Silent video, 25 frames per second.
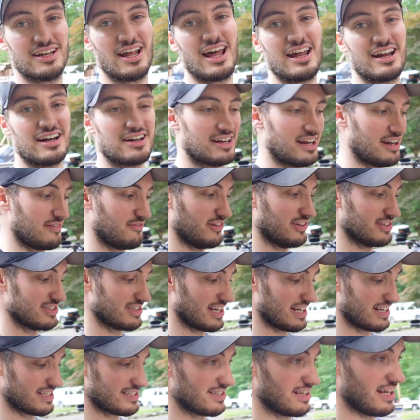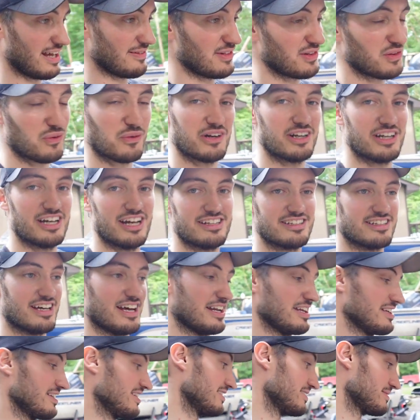It feels like I still have the 28s
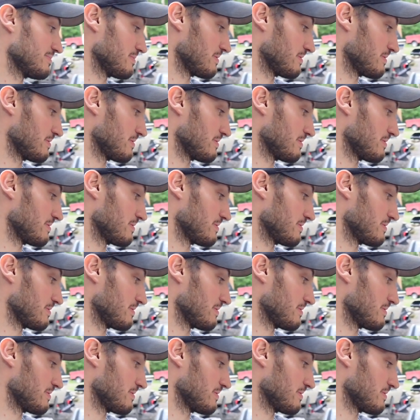on it. It's